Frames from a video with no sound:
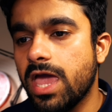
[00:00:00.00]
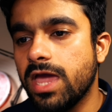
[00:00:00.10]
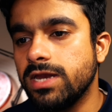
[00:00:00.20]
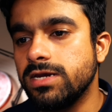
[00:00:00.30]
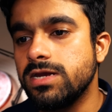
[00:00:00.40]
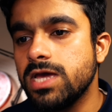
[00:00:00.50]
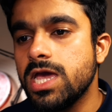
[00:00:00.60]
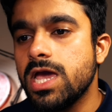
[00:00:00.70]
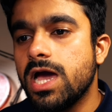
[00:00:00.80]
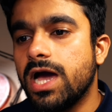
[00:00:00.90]
And
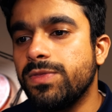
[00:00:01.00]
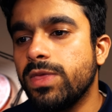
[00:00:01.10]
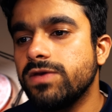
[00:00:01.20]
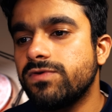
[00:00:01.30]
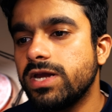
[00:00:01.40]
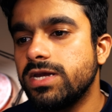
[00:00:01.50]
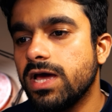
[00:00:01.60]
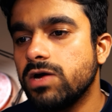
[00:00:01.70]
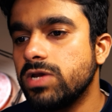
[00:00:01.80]
I think right now,